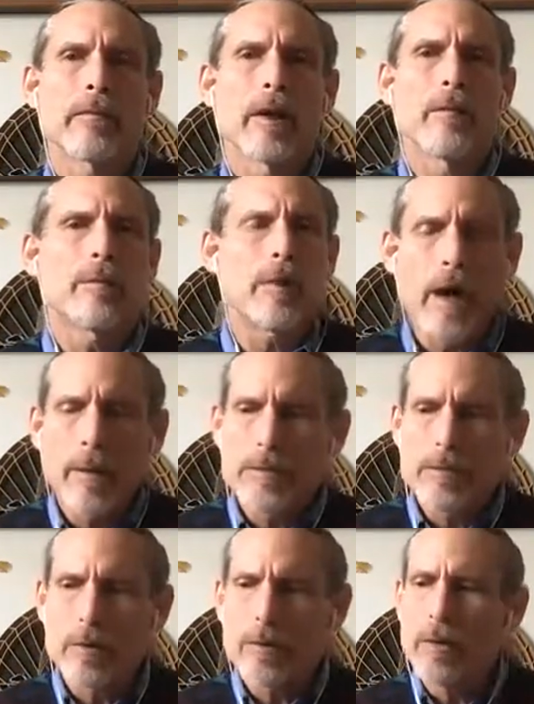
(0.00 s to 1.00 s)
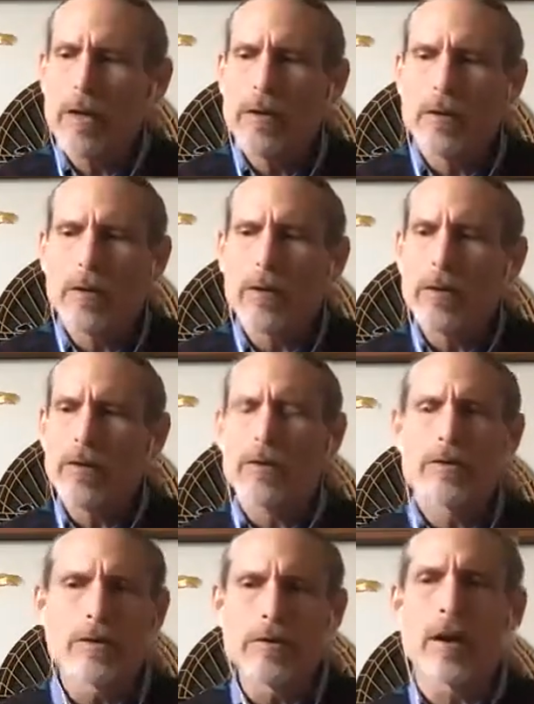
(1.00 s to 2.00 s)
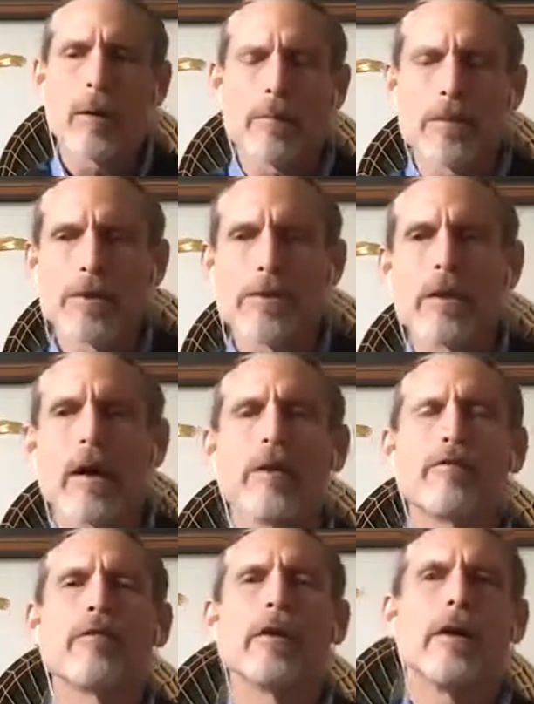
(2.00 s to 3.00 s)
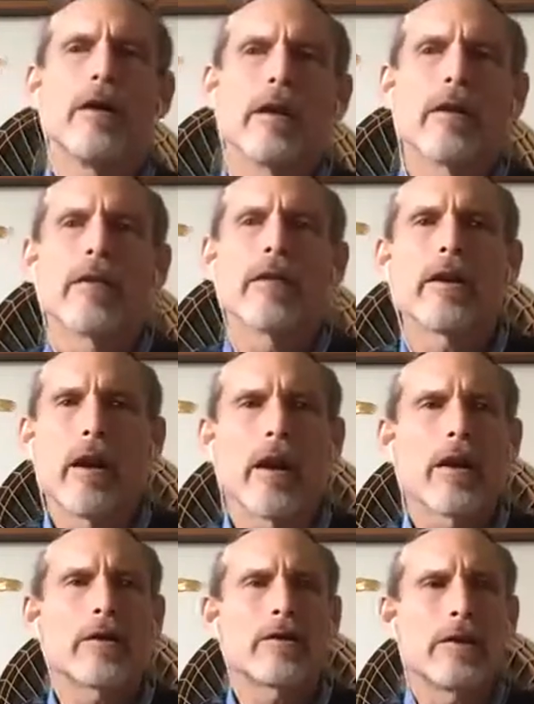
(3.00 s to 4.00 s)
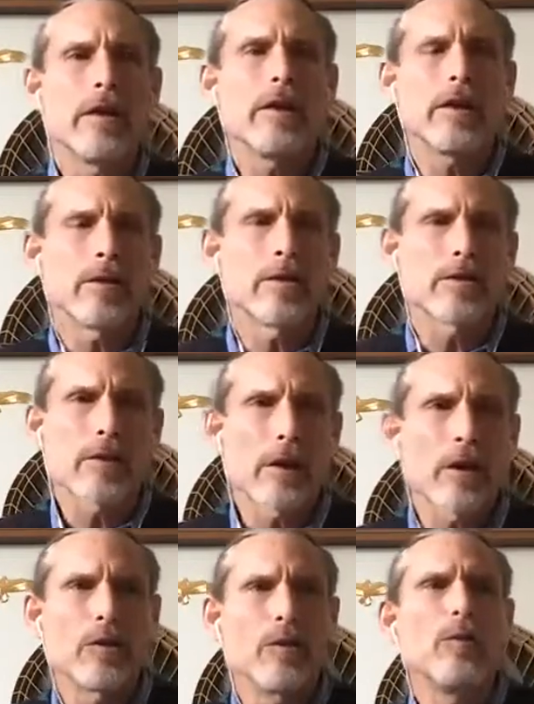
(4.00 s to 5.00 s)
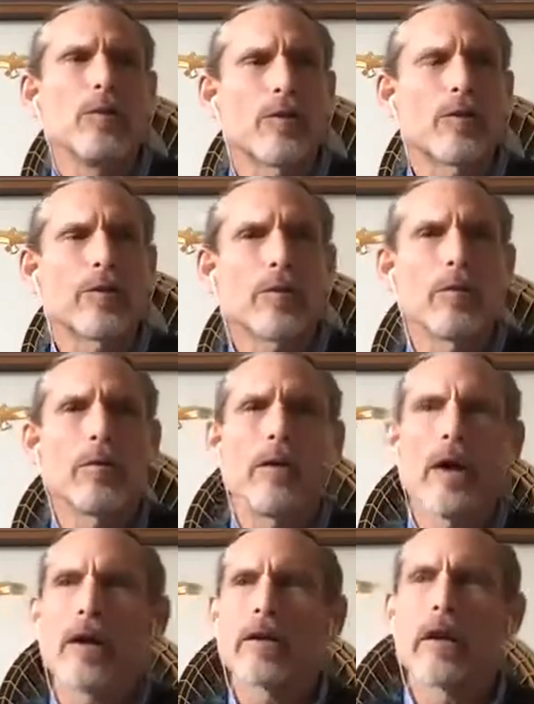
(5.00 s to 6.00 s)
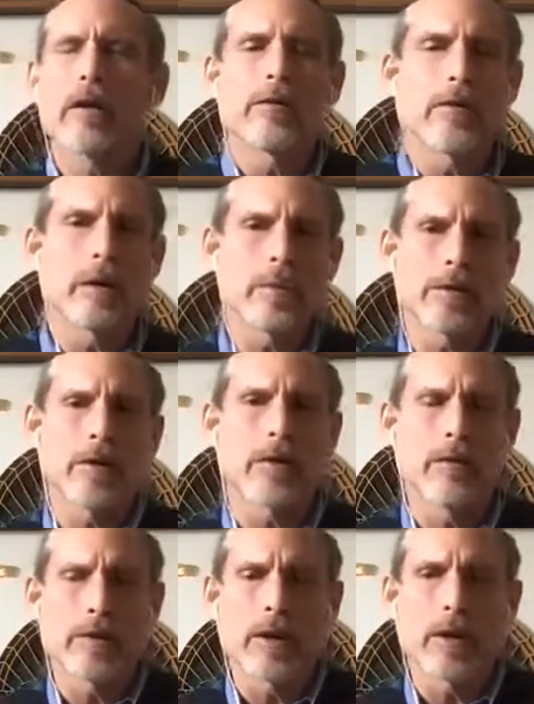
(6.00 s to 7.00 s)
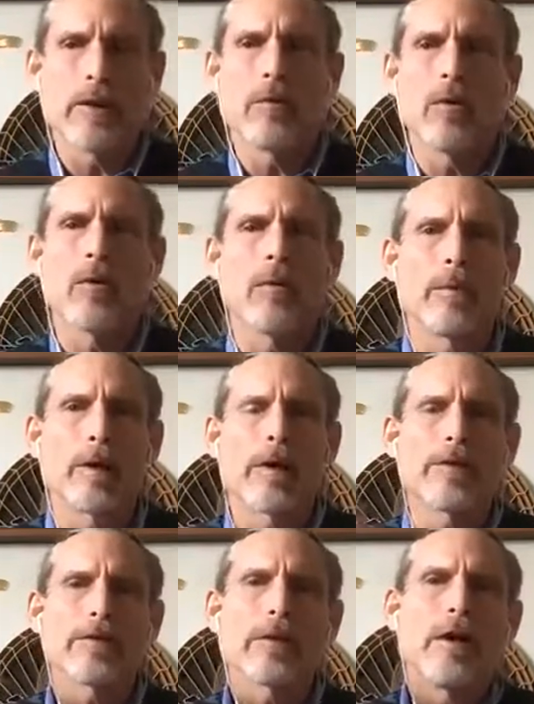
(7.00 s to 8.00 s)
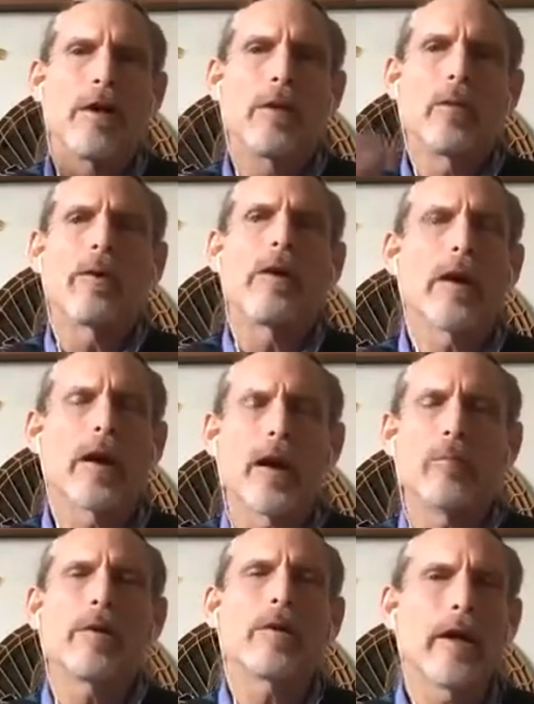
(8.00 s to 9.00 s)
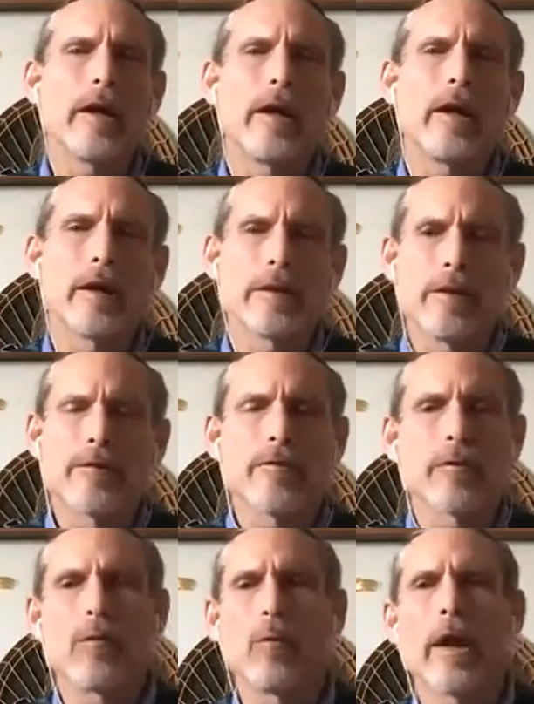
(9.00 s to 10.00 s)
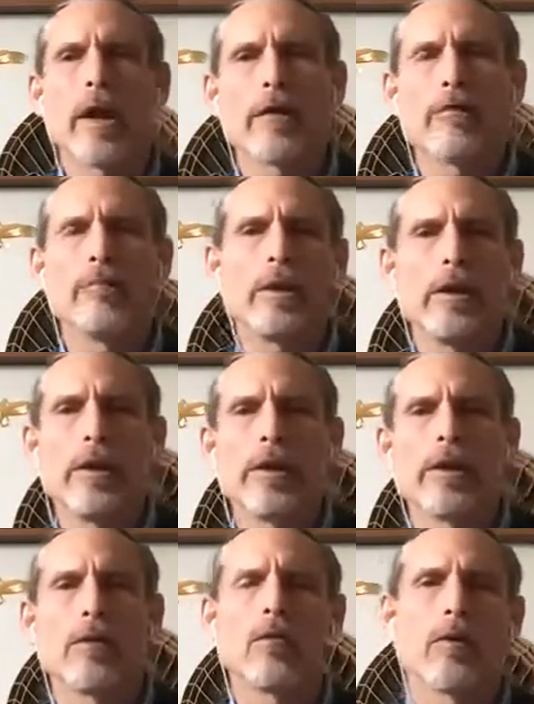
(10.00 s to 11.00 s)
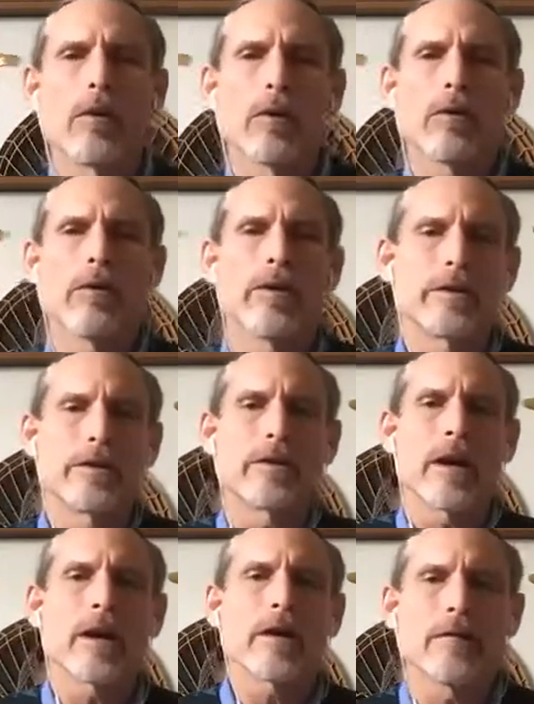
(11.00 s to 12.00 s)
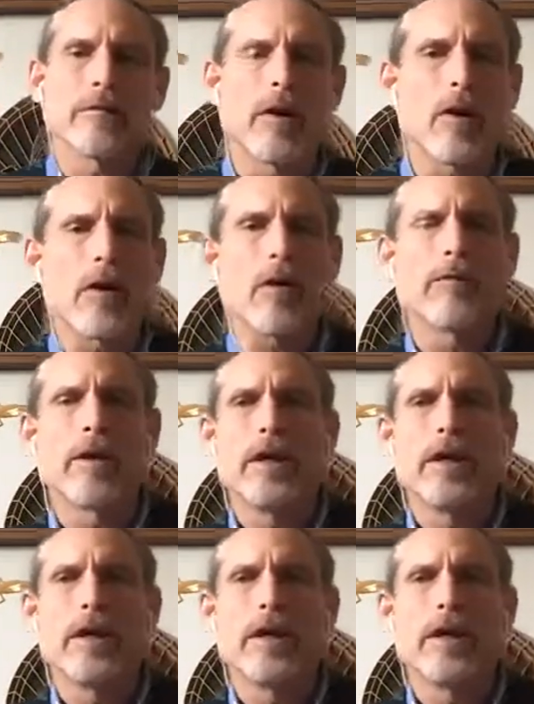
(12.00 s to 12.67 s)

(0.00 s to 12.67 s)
And perhaps when we learn to drop this knife, then our teens, our youth will not cut themselves anymore, because we are emulating a different way of being in the world that does not involve